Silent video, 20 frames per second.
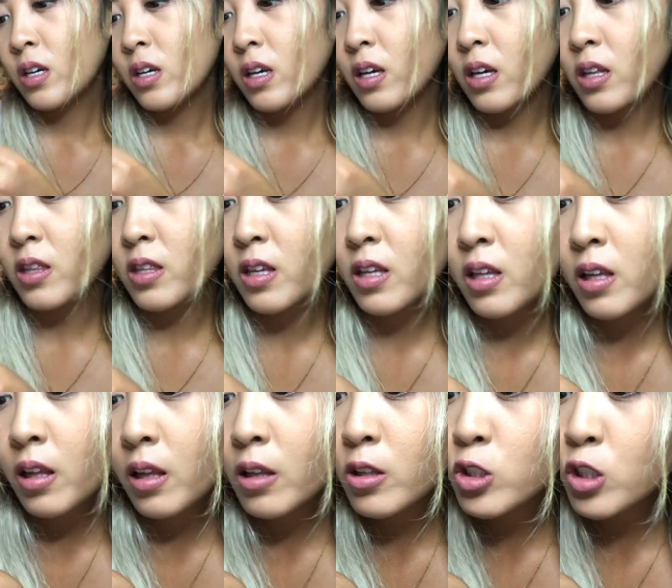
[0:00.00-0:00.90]
It
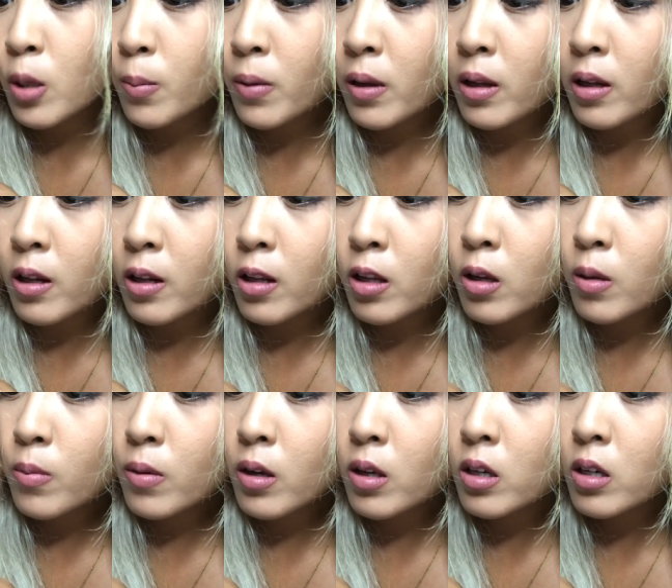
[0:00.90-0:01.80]
did chip a little
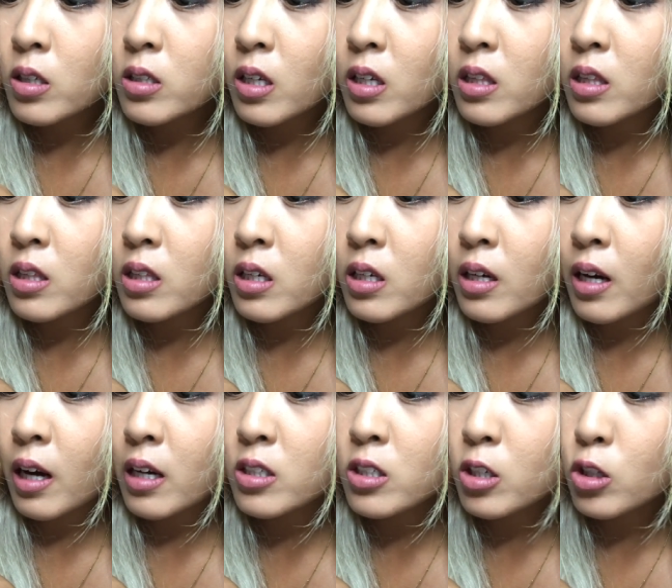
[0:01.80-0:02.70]
bit because I did
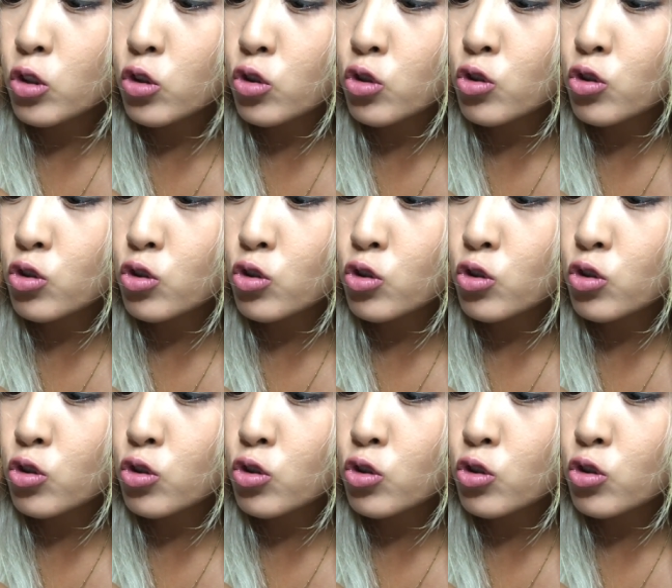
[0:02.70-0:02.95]
actually